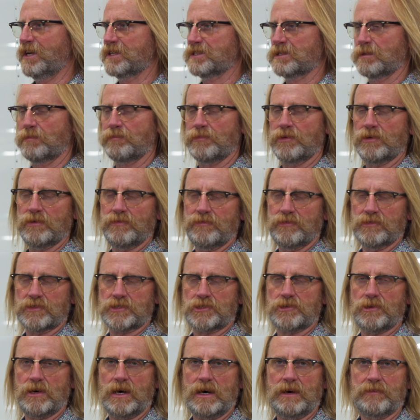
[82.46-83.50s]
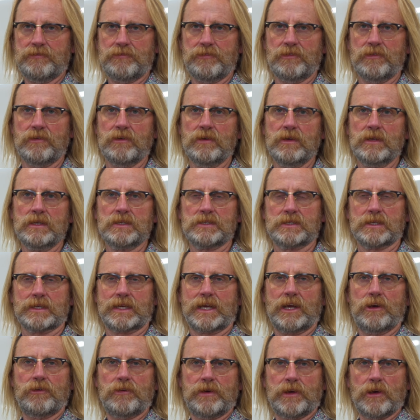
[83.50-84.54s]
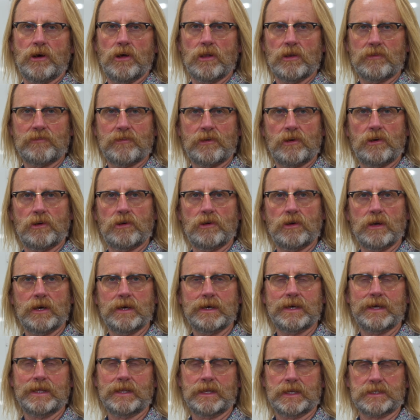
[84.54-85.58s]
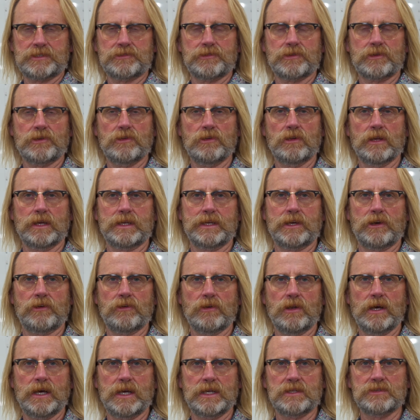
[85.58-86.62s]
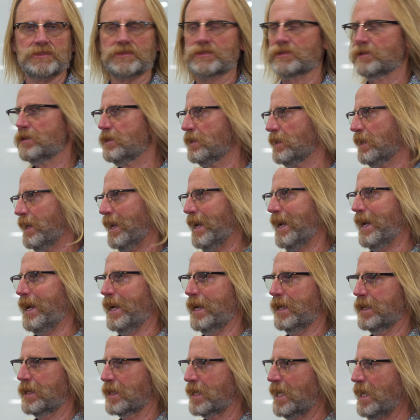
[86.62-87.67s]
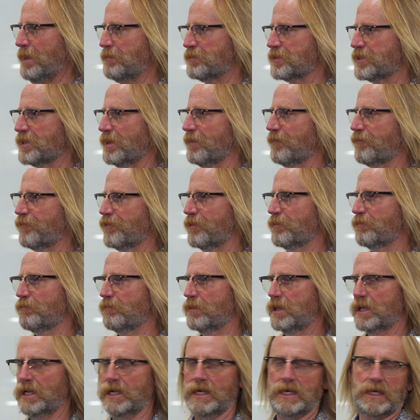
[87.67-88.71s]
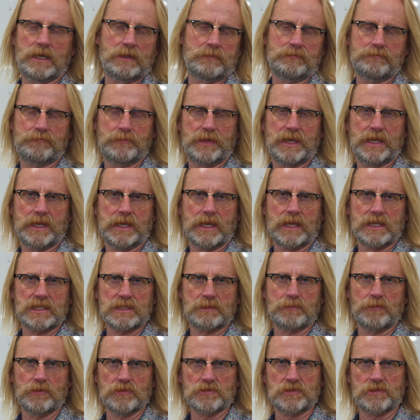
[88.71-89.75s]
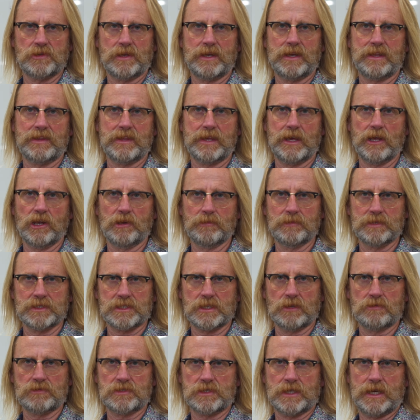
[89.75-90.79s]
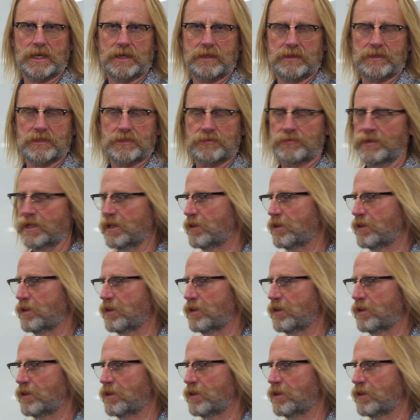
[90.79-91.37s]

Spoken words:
provides a beautiful trough to carry all of our electrical and air lines, and it keeps them from being exposed to any of the elements outside of the